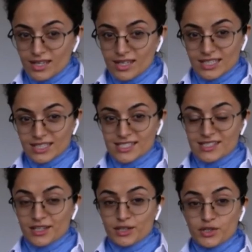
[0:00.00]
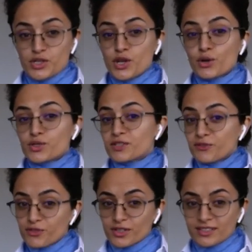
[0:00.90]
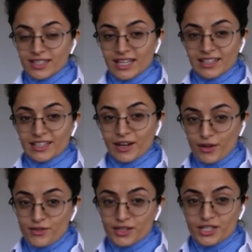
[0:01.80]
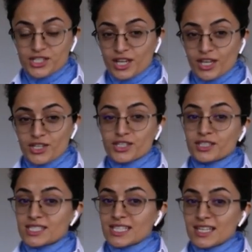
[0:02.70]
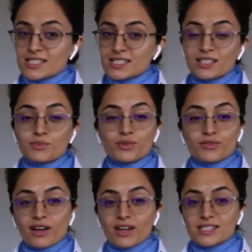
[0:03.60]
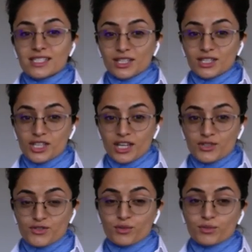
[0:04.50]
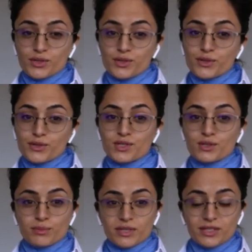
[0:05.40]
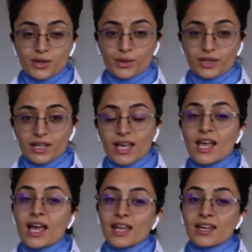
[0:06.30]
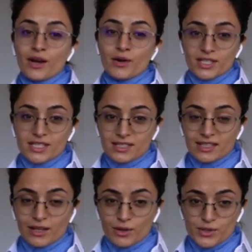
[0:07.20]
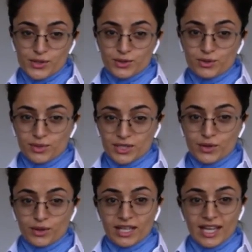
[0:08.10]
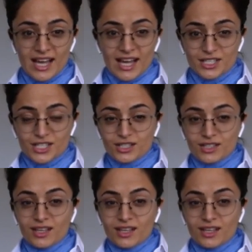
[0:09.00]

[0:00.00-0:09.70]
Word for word: is uh, no different than any other exchange in the sense that it provides exchange from euros to Bitcoin and now recently also to Bitcoin Cash.